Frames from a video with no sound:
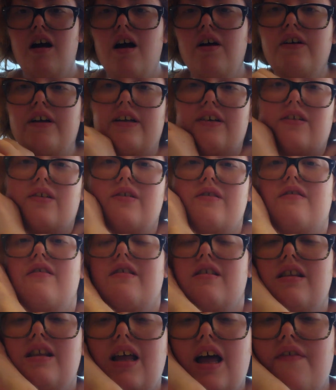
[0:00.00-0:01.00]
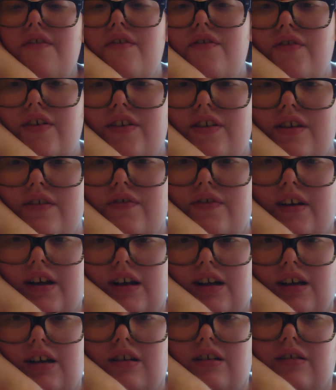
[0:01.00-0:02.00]
All right, so it's
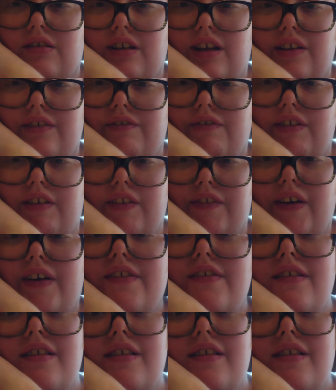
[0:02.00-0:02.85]
11:55 or 11:55.